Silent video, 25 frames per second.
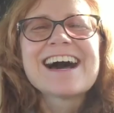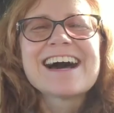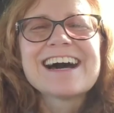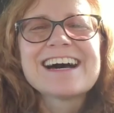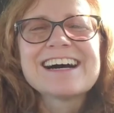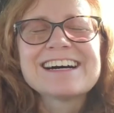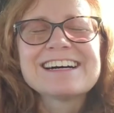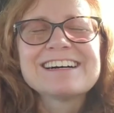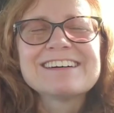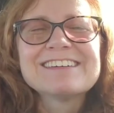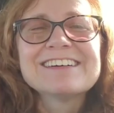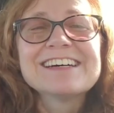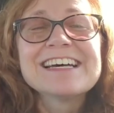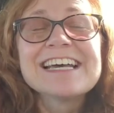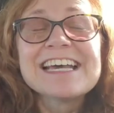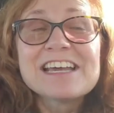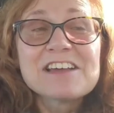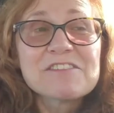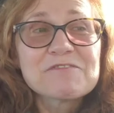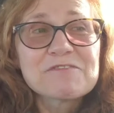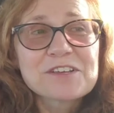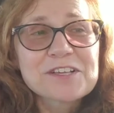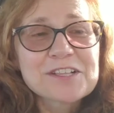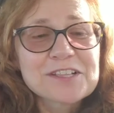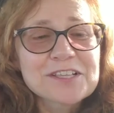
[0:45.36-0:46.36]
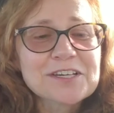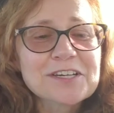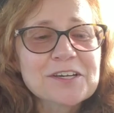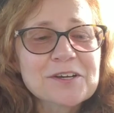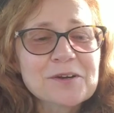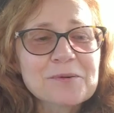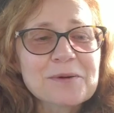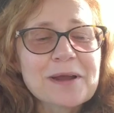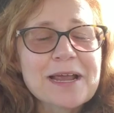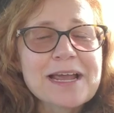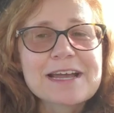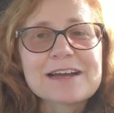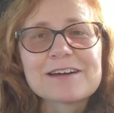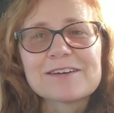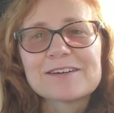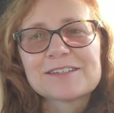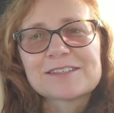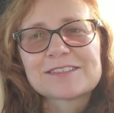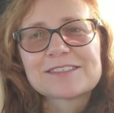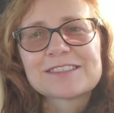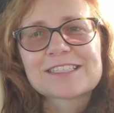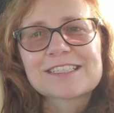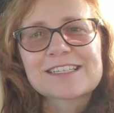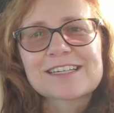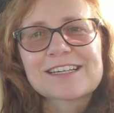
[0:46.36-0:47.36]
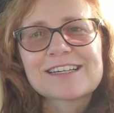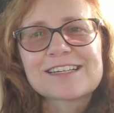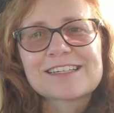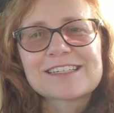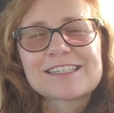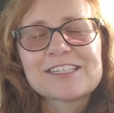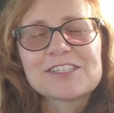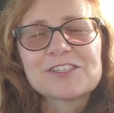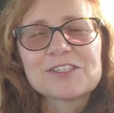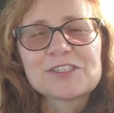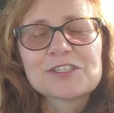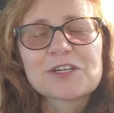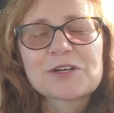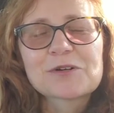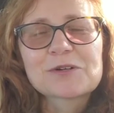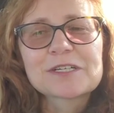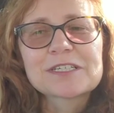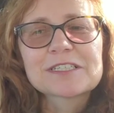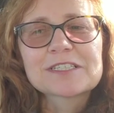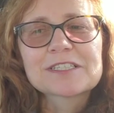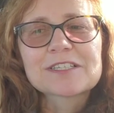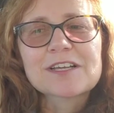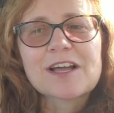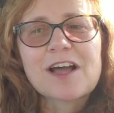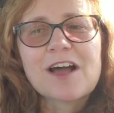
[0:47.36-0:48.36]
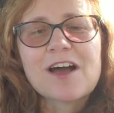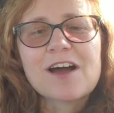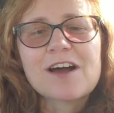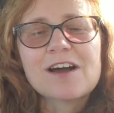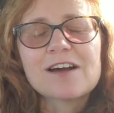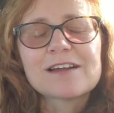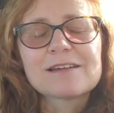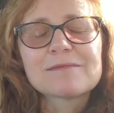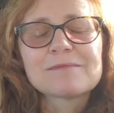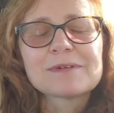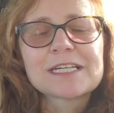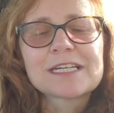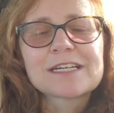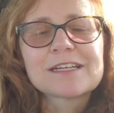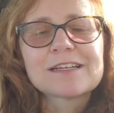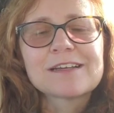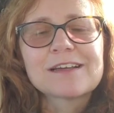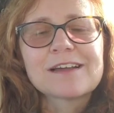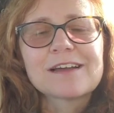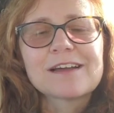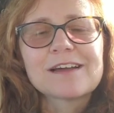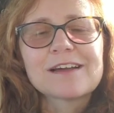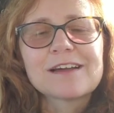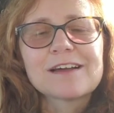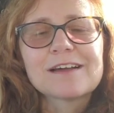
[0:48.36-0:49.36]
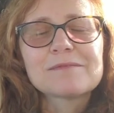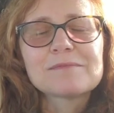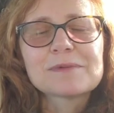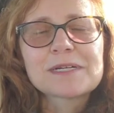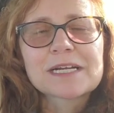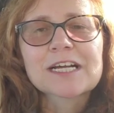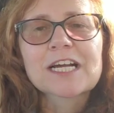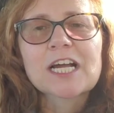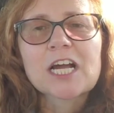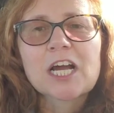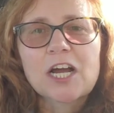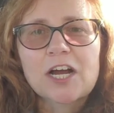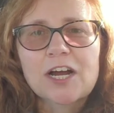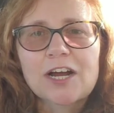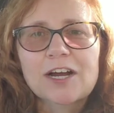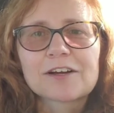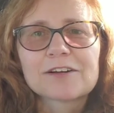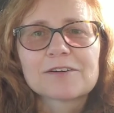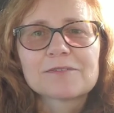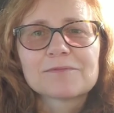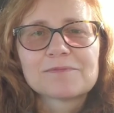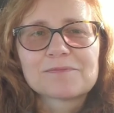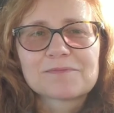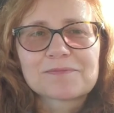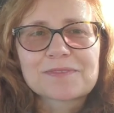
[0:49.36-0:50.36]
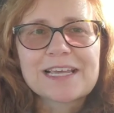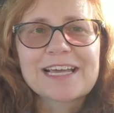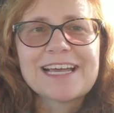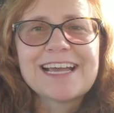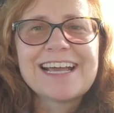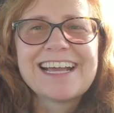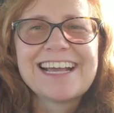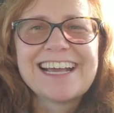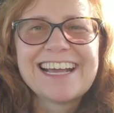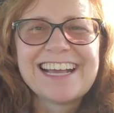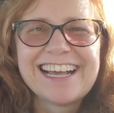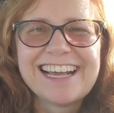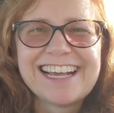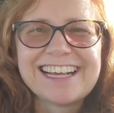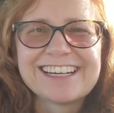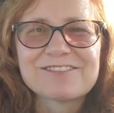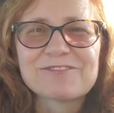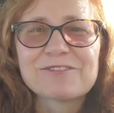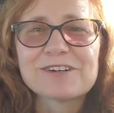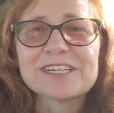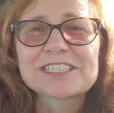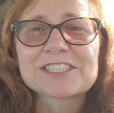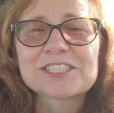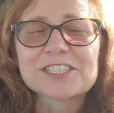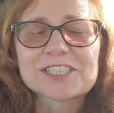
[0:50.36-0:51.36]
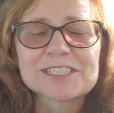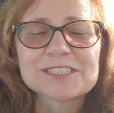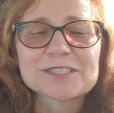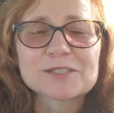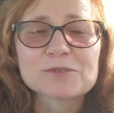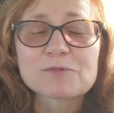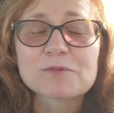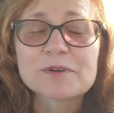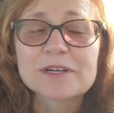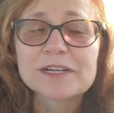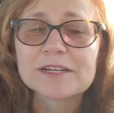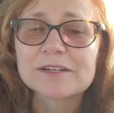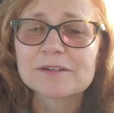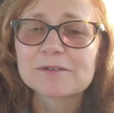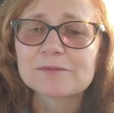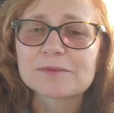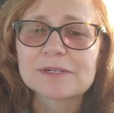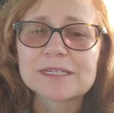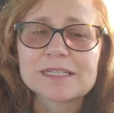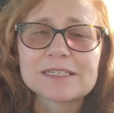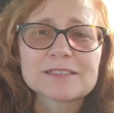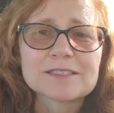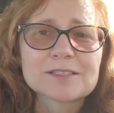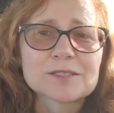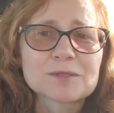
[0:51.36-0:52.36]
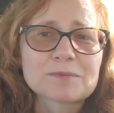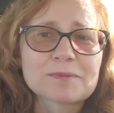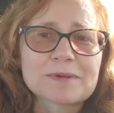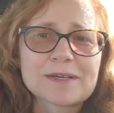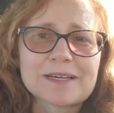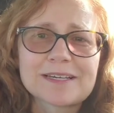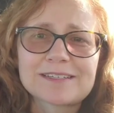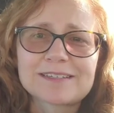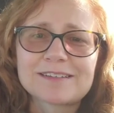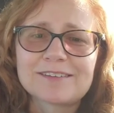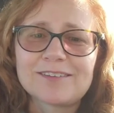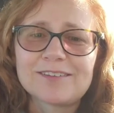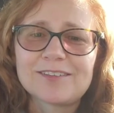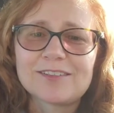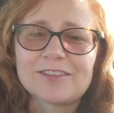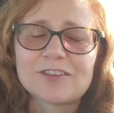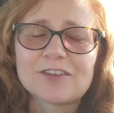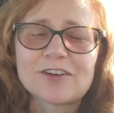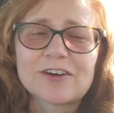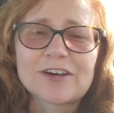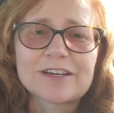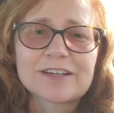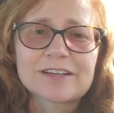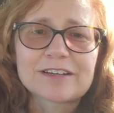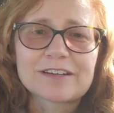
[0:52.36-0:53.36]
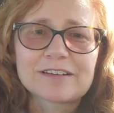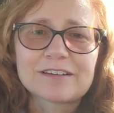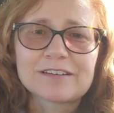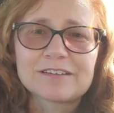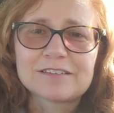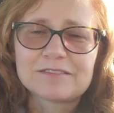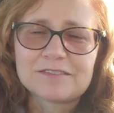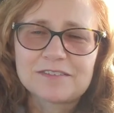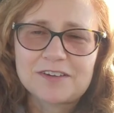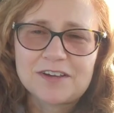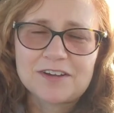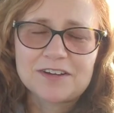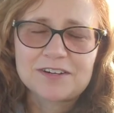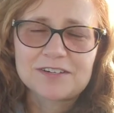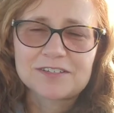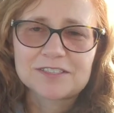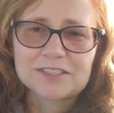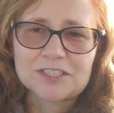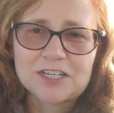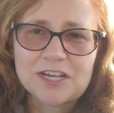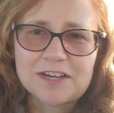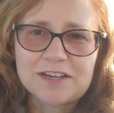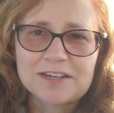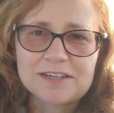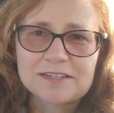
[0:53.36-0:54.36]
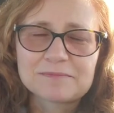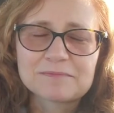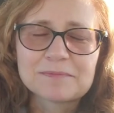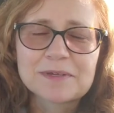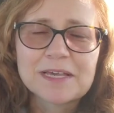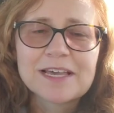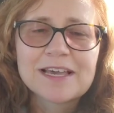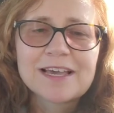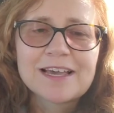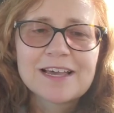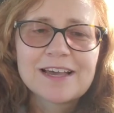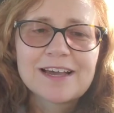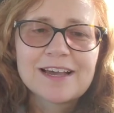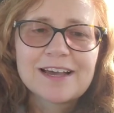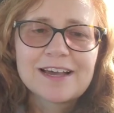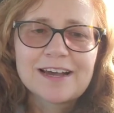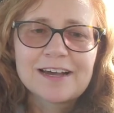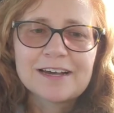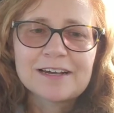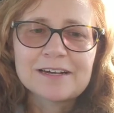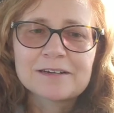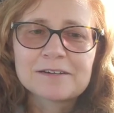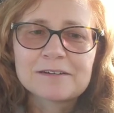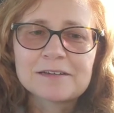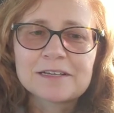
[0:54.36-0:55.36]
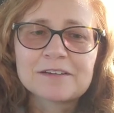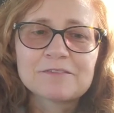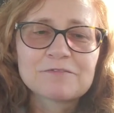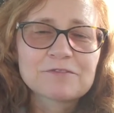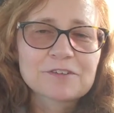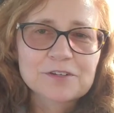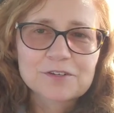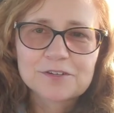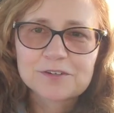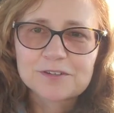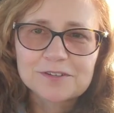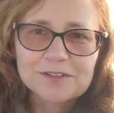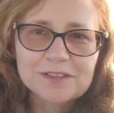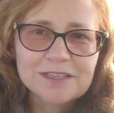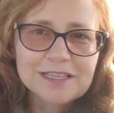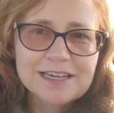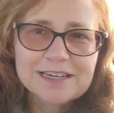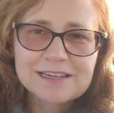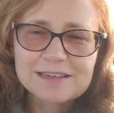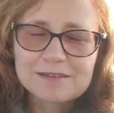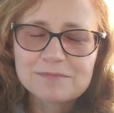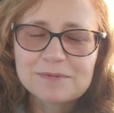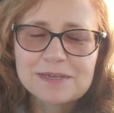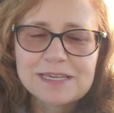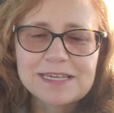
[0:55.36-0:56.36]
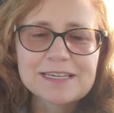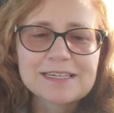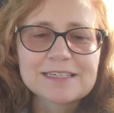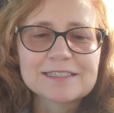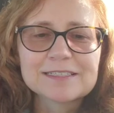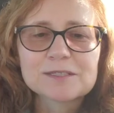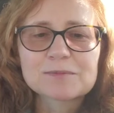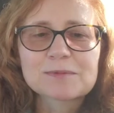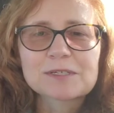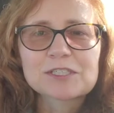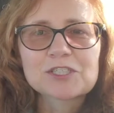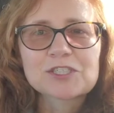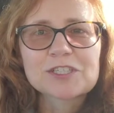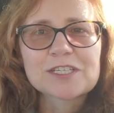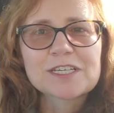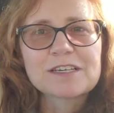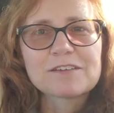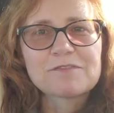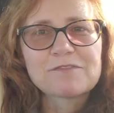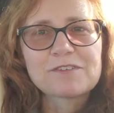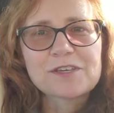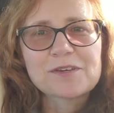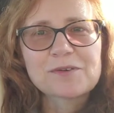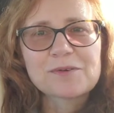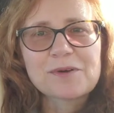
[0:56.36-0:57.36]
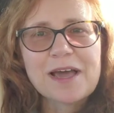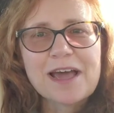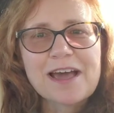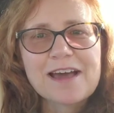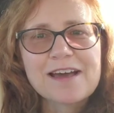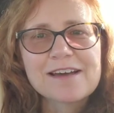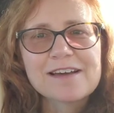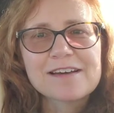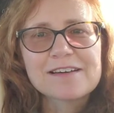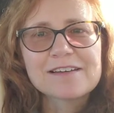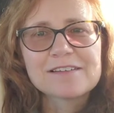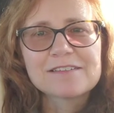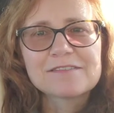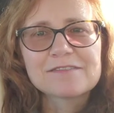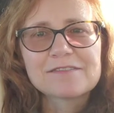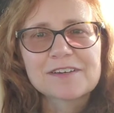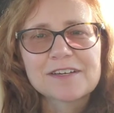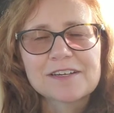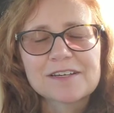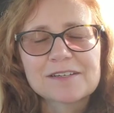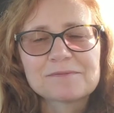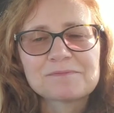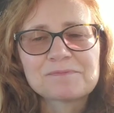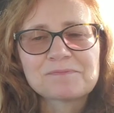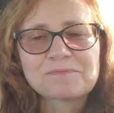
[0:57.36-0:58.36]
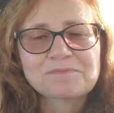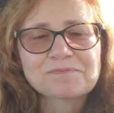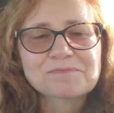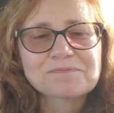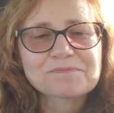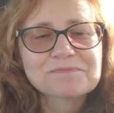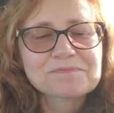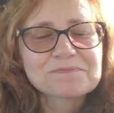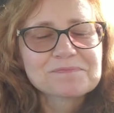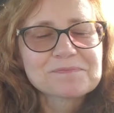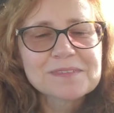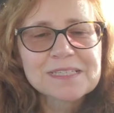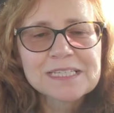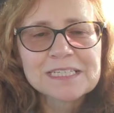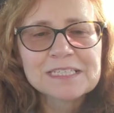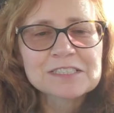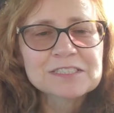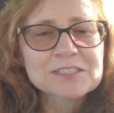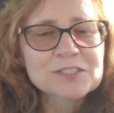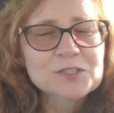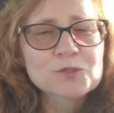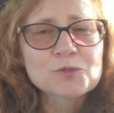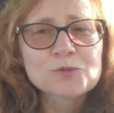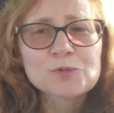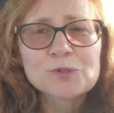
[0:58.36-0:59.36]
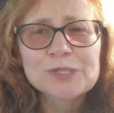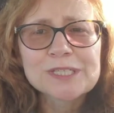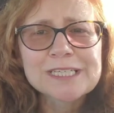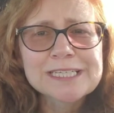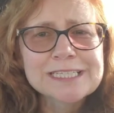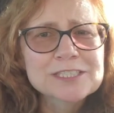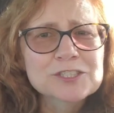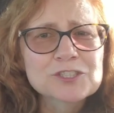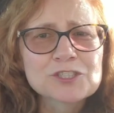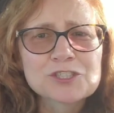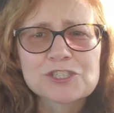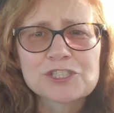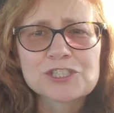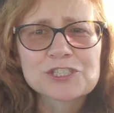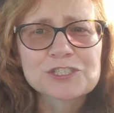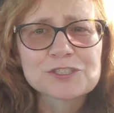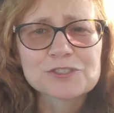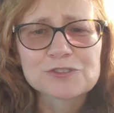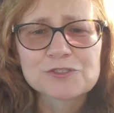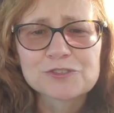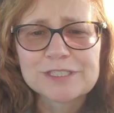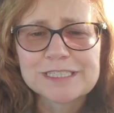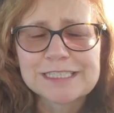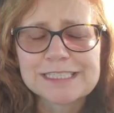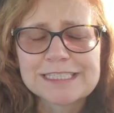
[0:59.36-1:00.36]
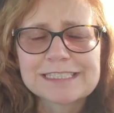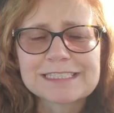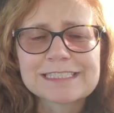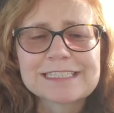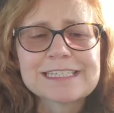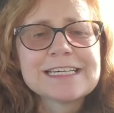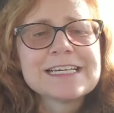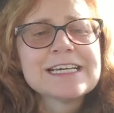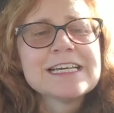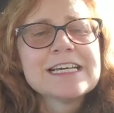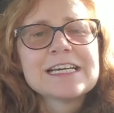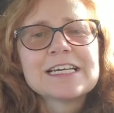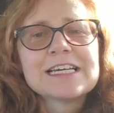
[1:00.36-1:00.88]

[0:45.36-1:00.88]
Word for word: Uh, if you look around, you'll notice I'm in a, I'm in a car, which is where we spend a lot of our time. Uh, if you're like me, especially if you have um, school-aged children,